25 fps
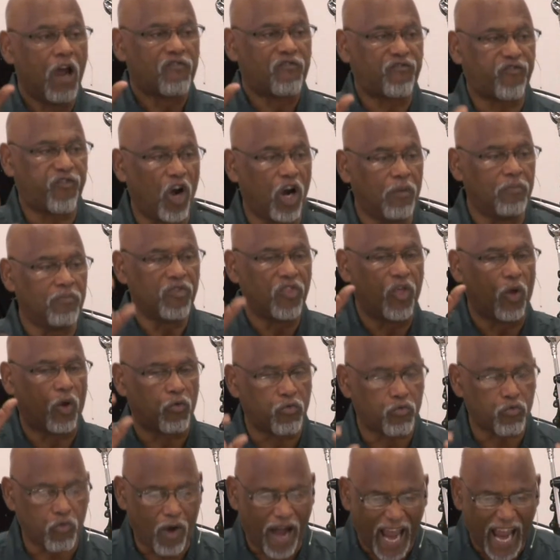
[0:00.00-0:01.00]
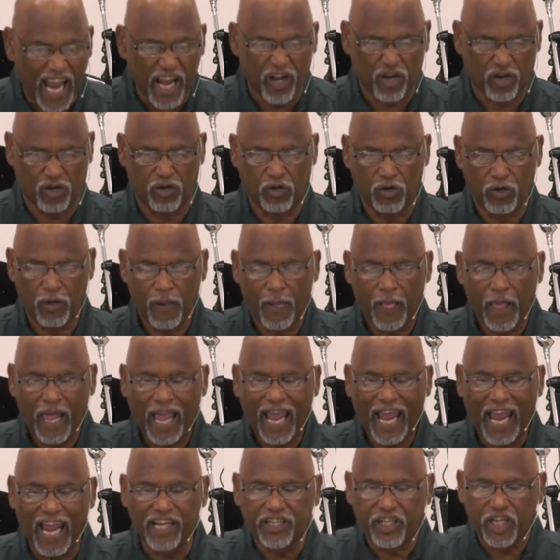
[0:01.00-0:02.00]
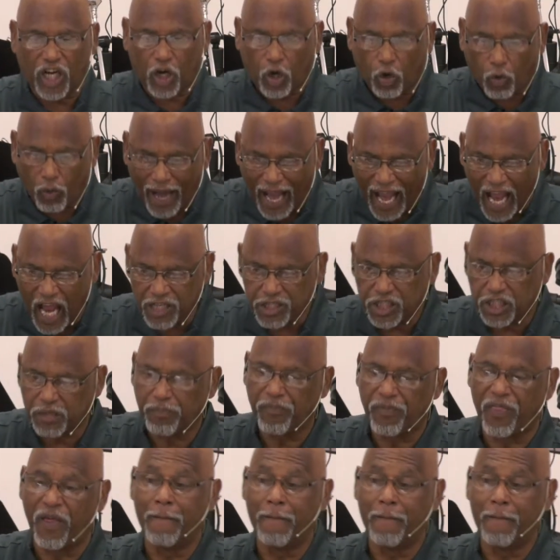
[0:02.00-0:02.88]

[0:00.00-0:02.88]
from the writer and to grasp